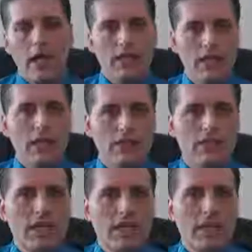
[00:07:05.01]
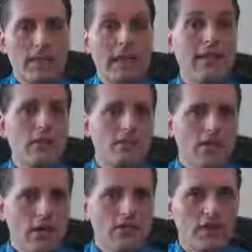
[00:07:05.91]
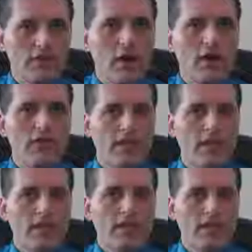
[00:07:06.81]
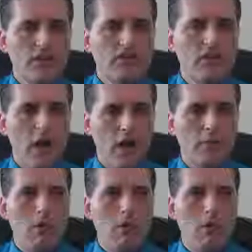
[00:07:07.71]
is going to get themselves involved in the stock